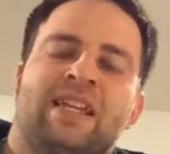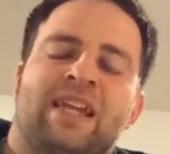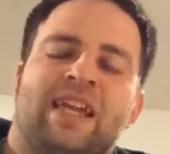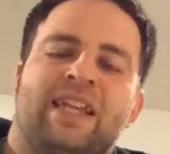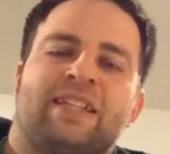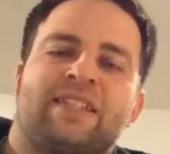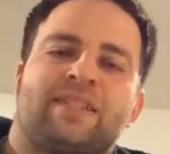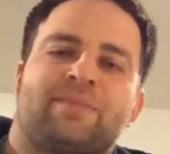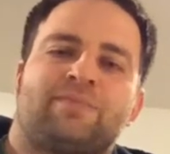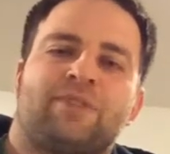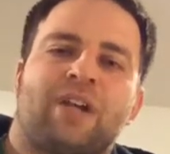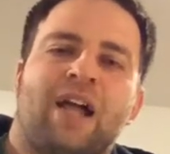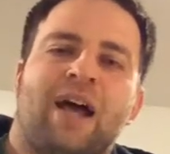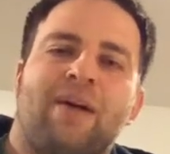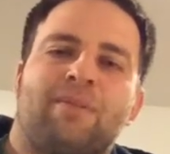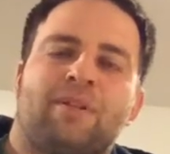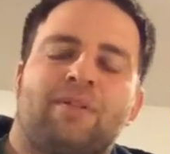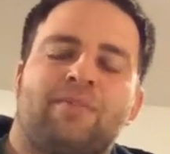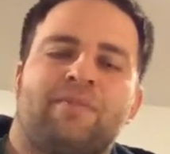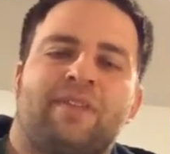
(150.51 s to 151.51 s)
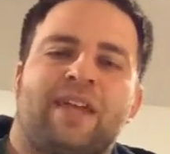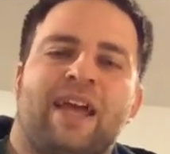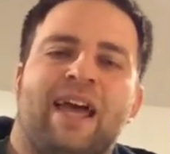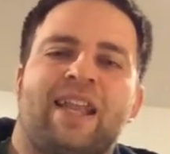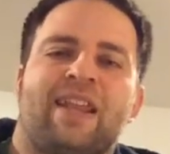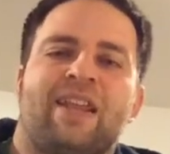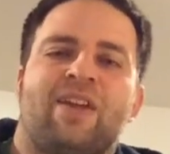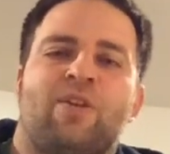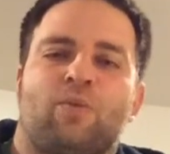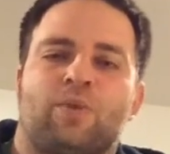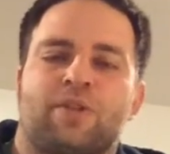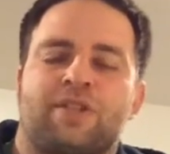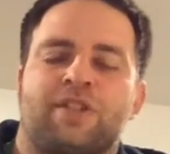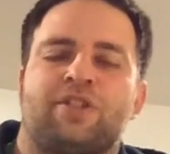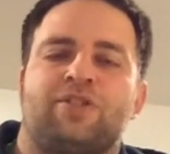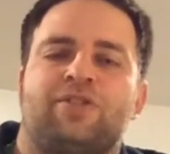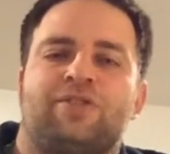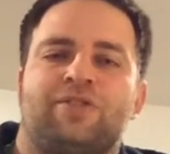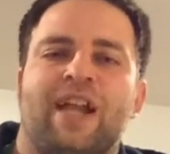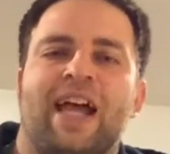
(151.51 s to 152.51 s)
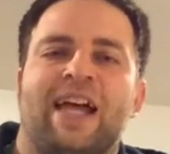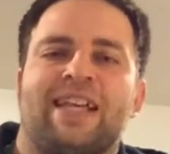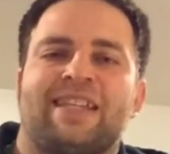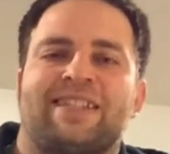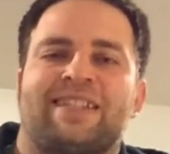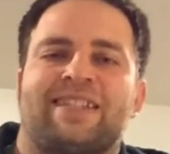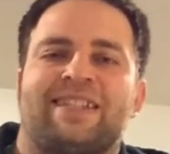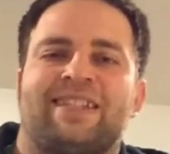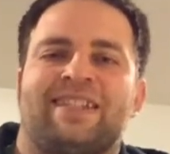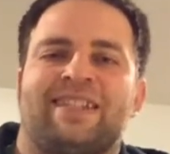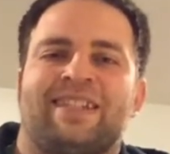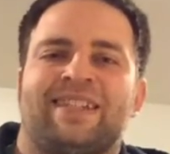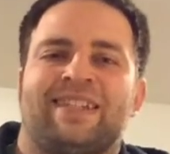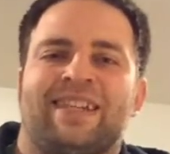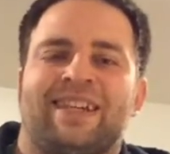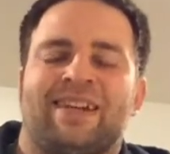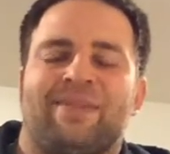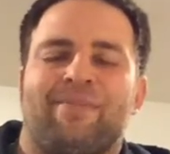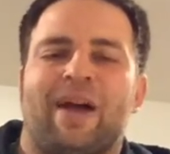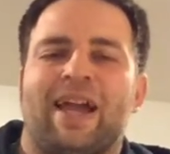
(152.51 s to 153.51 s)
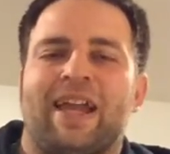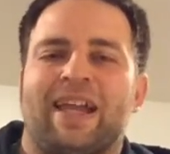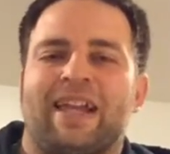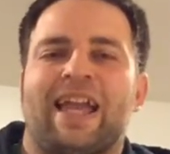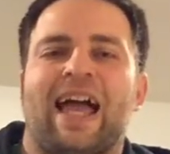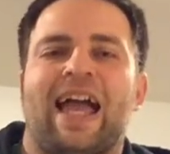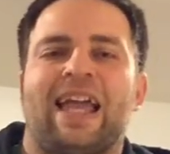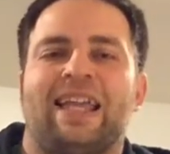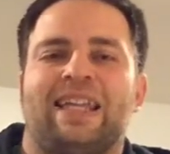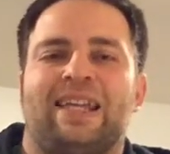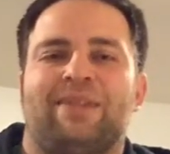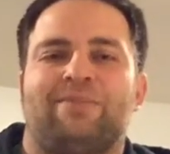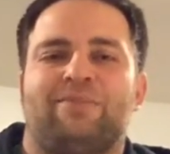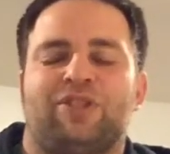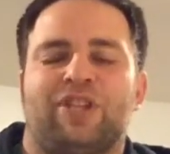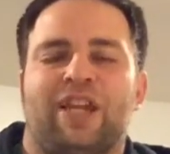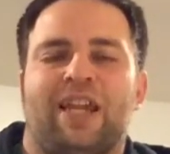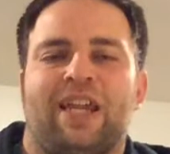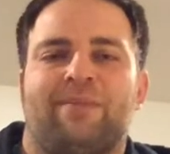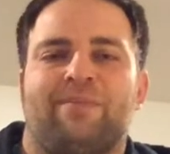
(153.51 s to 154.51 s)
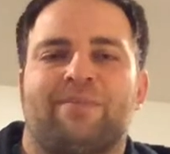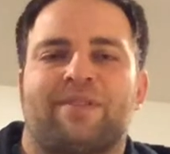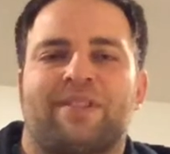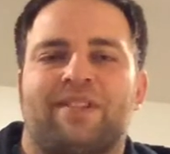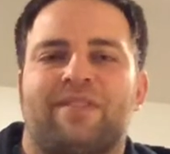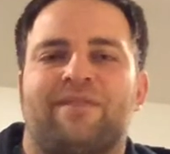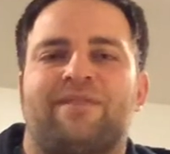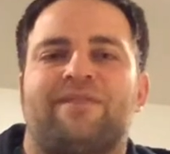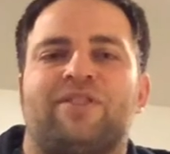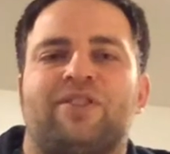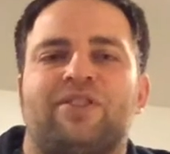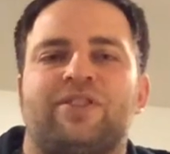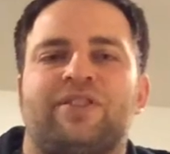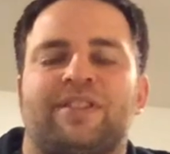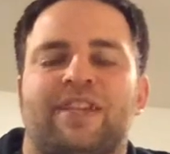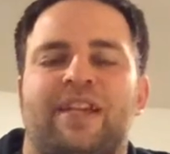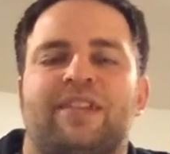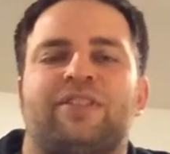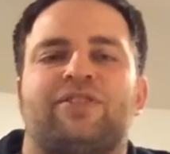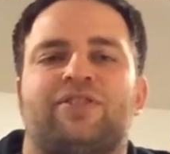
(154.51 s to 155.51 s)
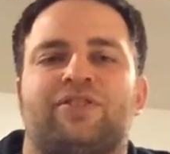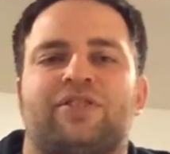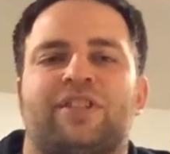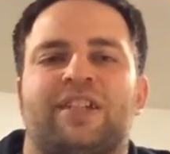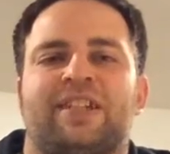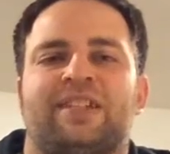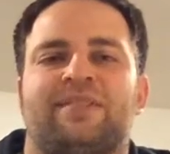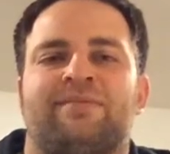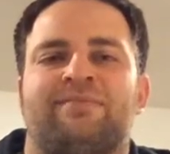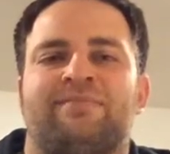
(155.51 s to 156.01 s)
And it's a problem that was addressed by a guy named James in the first century.